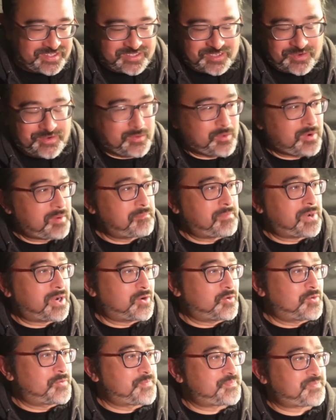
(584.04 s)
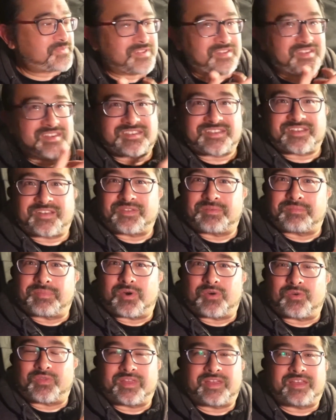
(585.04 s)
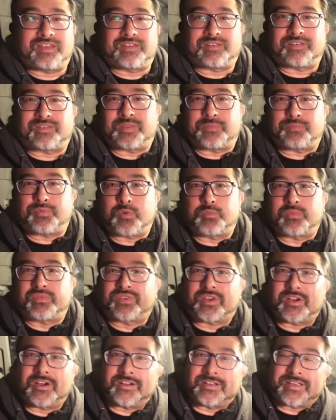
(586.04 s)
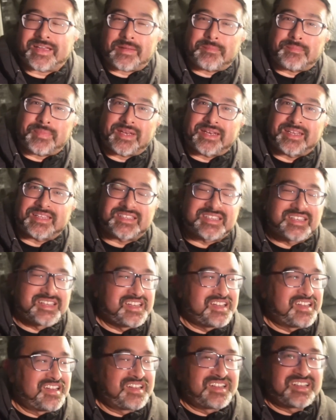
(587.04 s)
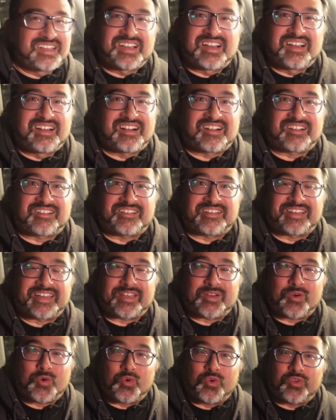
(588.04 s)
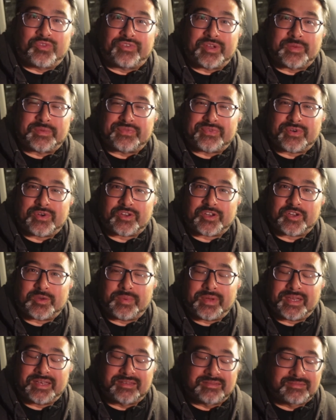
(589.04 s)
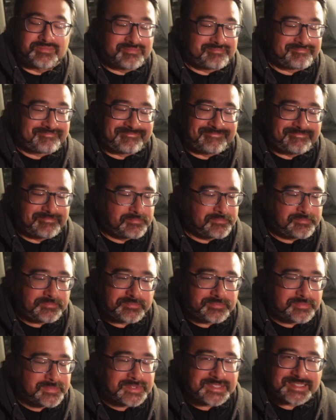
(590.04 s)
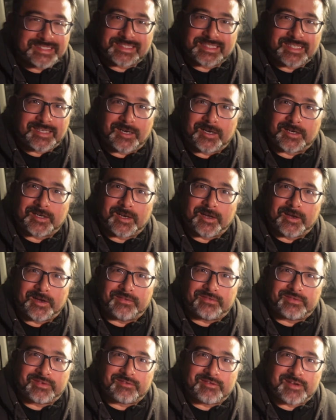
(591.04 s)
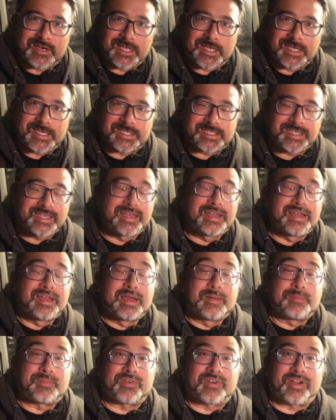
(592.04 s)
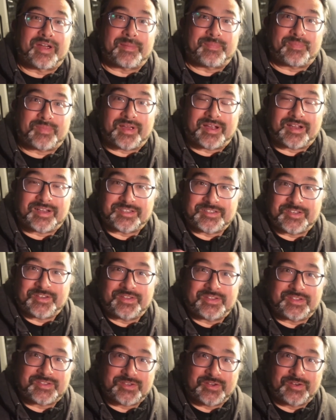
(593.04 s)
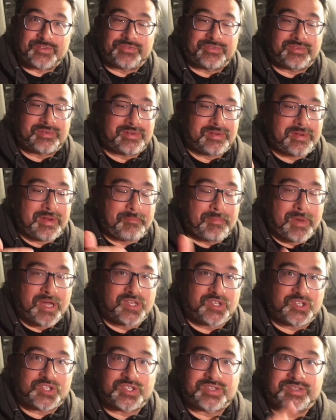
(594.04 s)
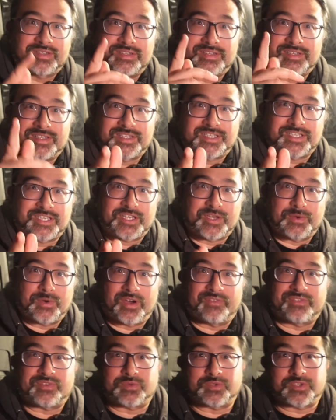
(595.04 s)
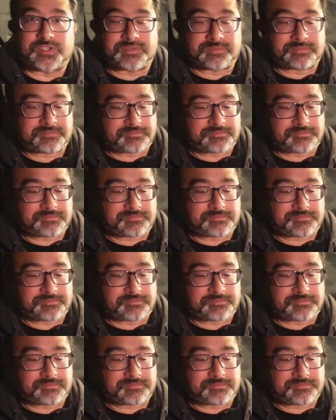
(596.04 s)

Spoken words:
is only one bowl. There's another bowl there. The problem with car camping is I've got to eat all of it before I go to bed. Hard life, it really is. But right, I'm going to turn this off, munch, and see you afterwards,